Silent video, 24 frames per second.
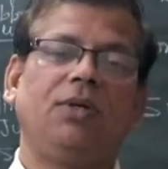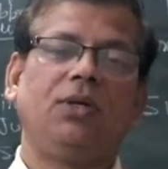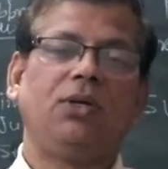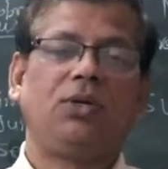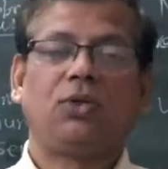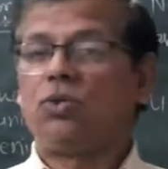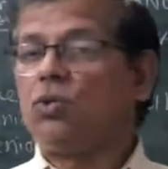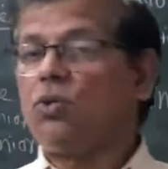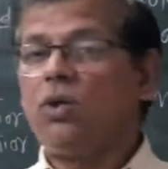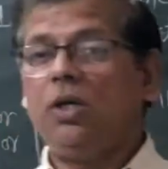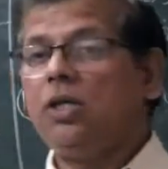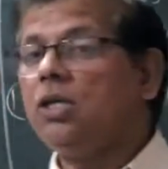
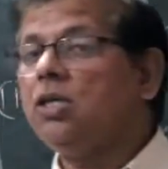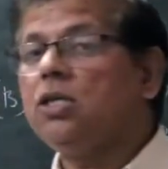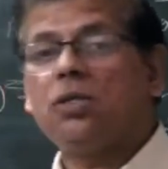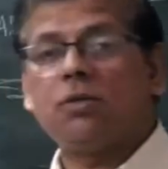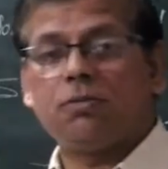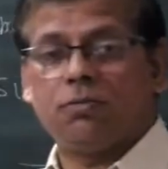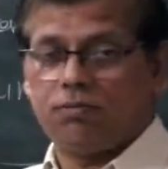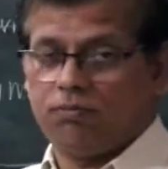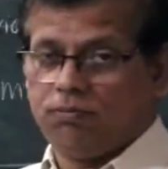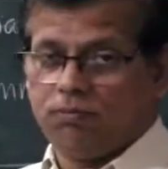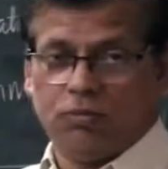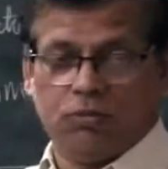So it
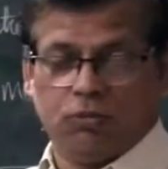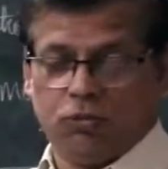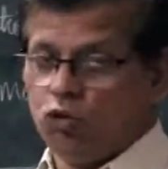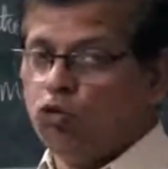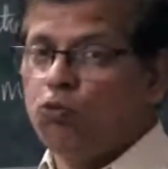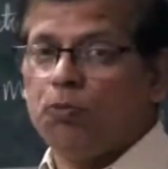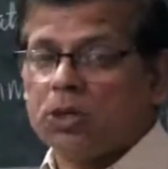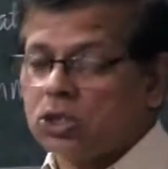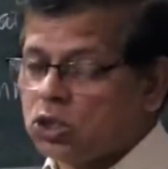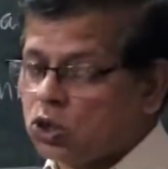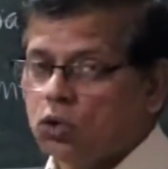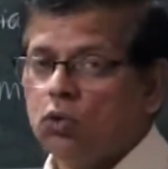is You
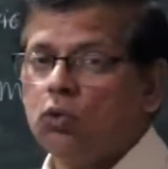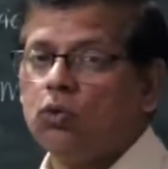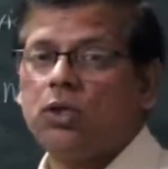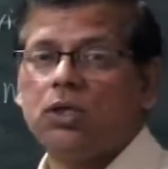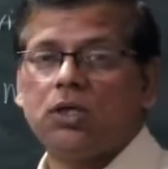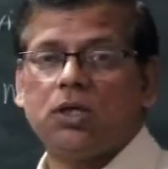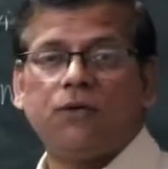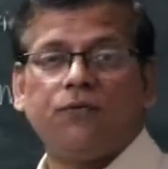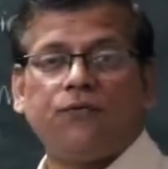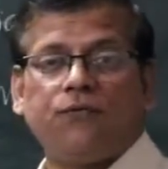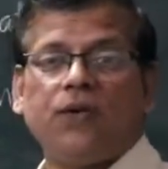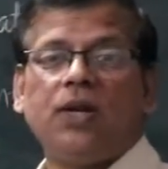must know the
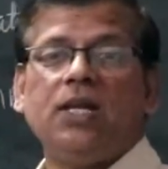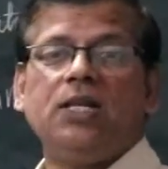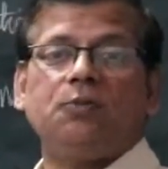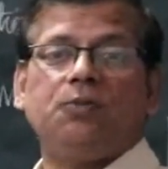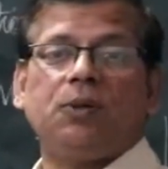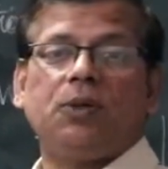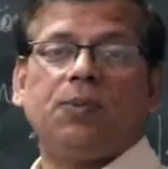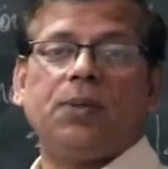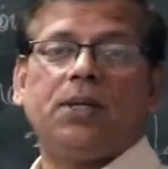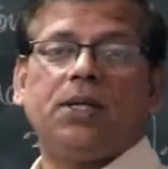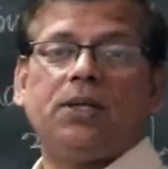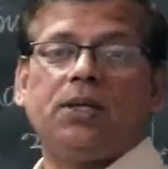difference
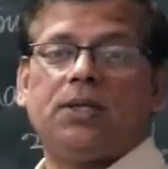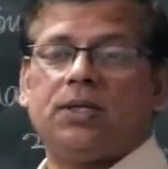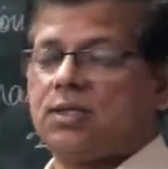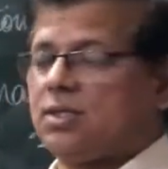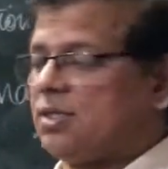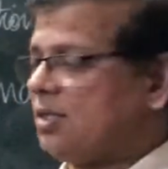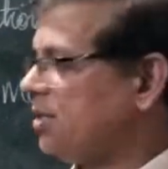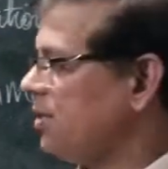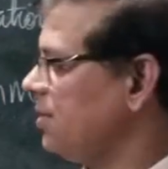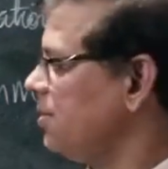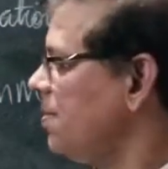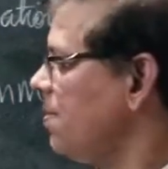between
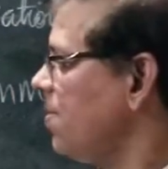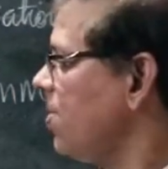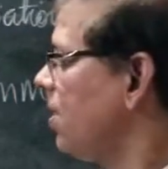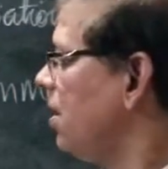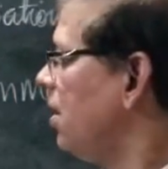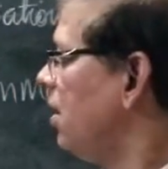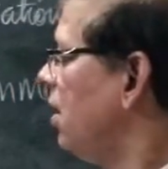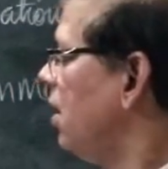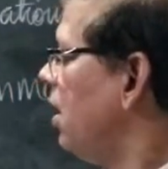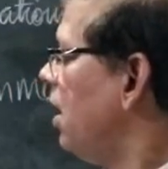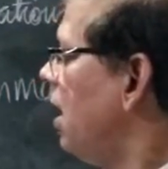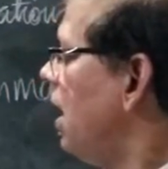this.
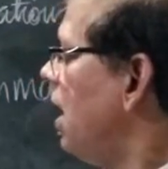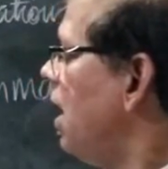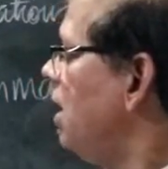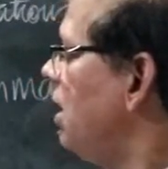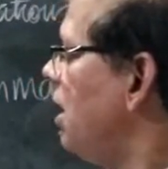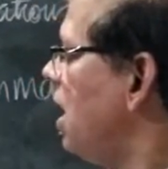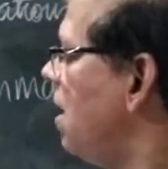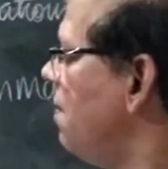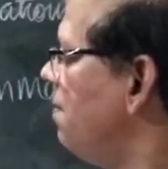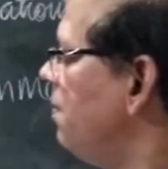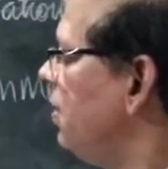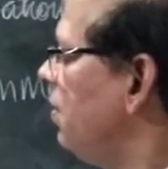And
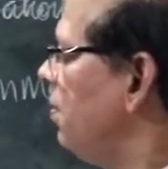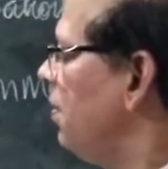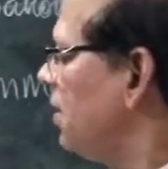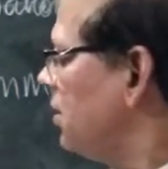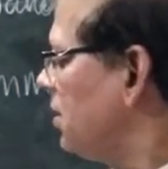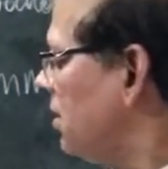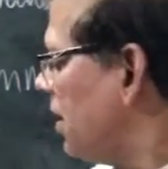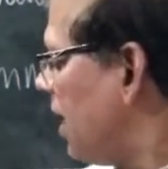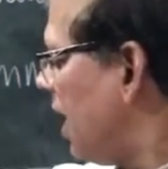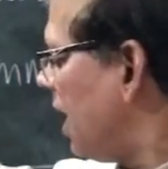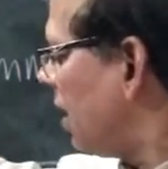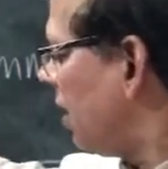
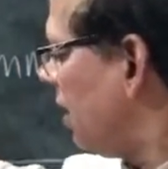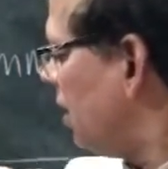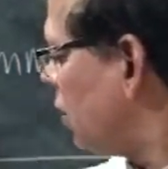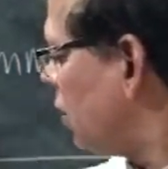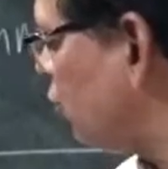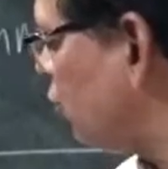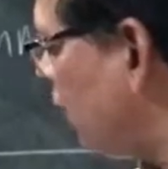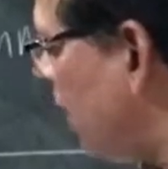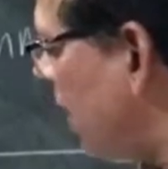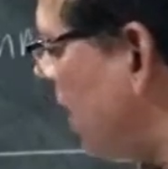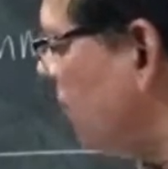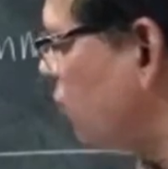abbreviation at
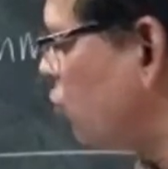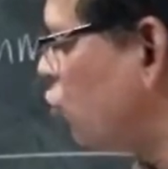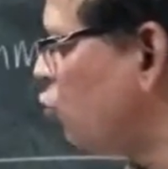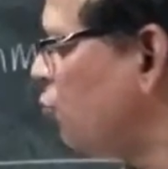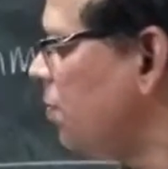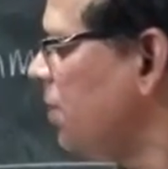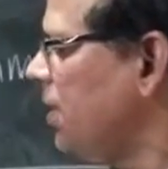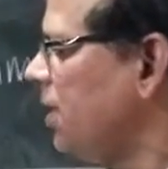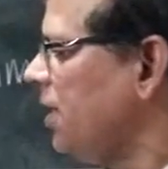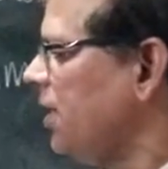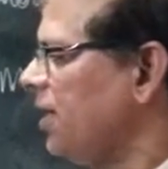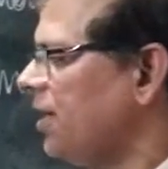5 should
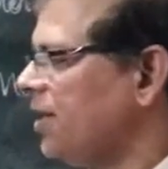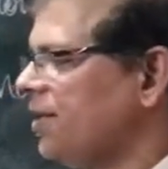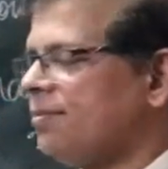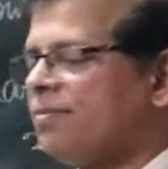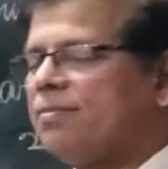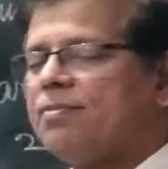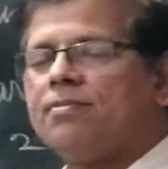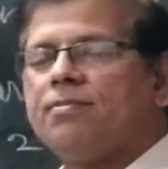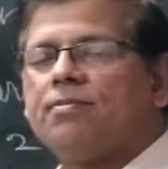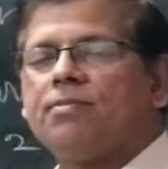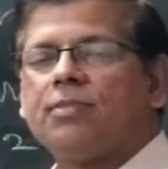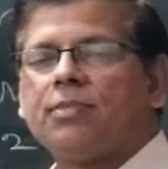be there.
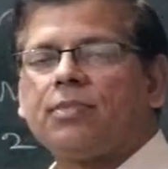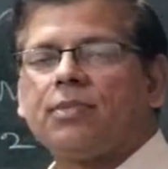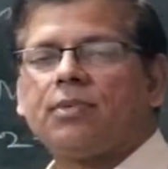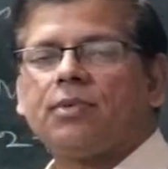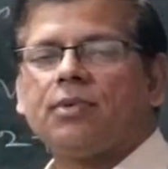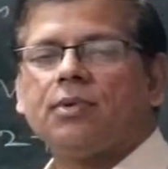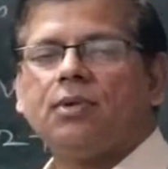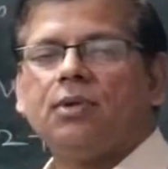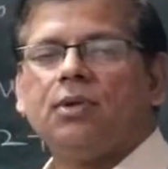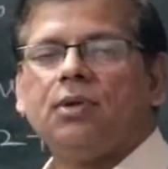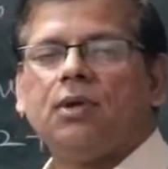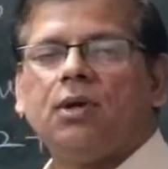
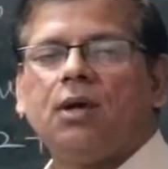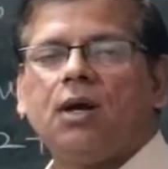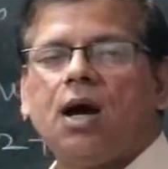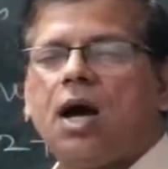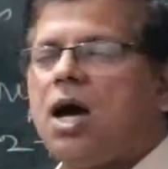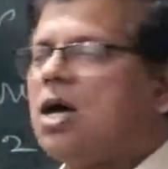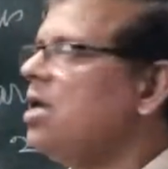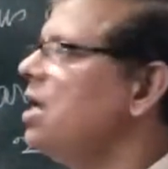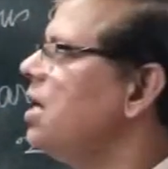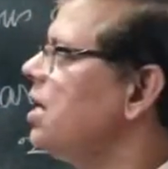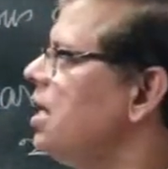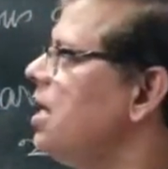
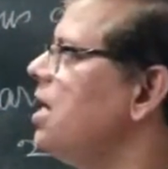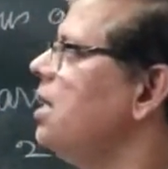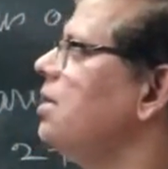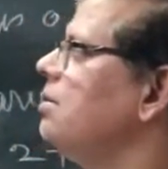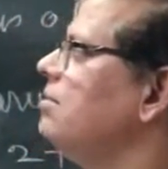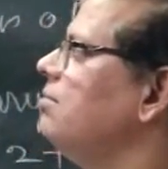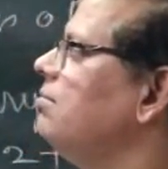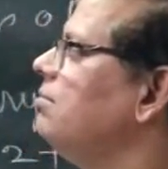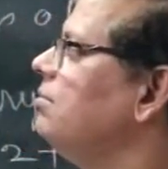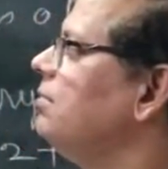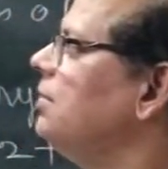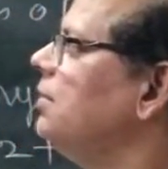
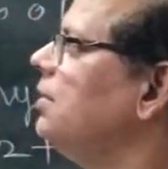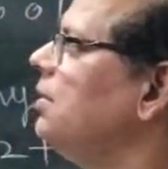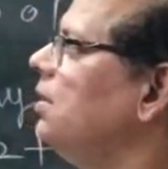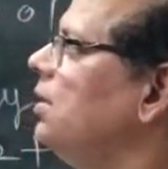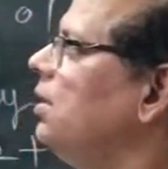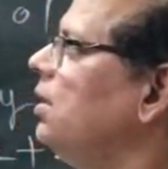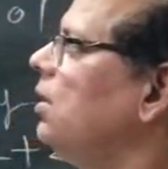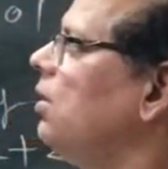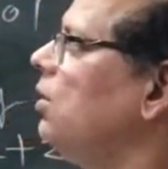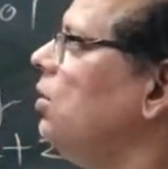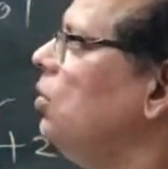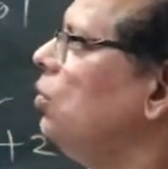
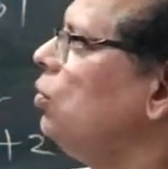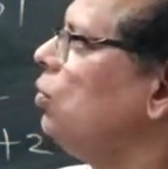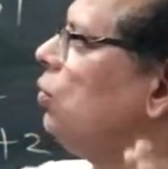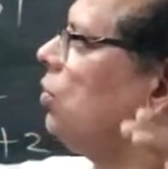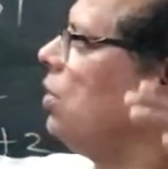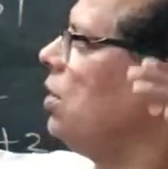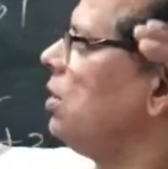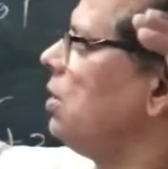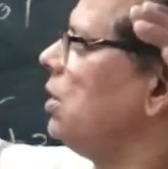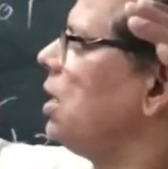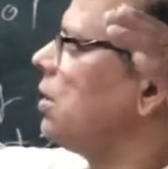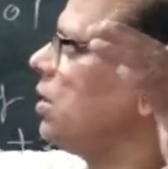
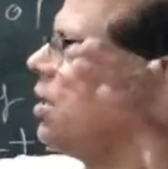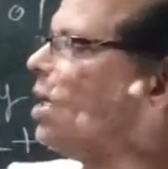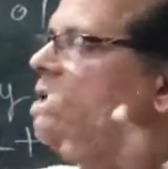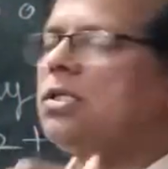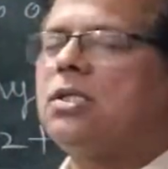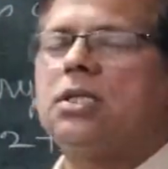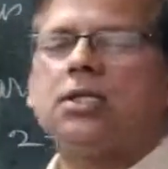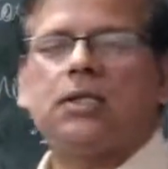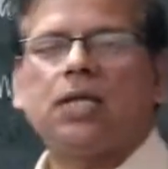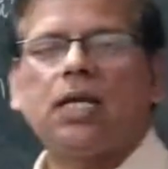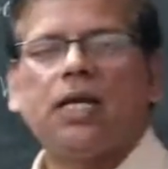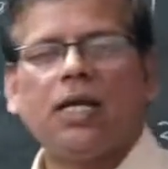The
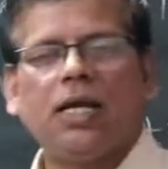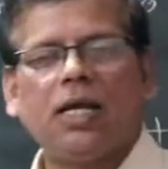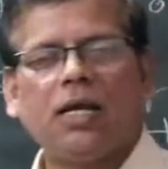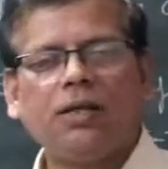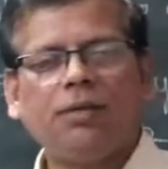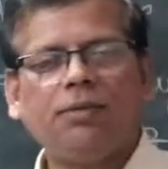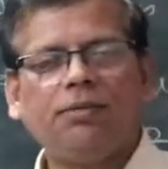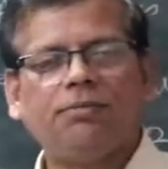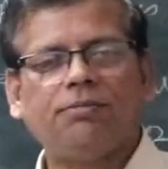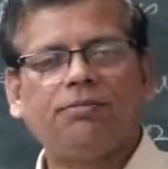things is clear.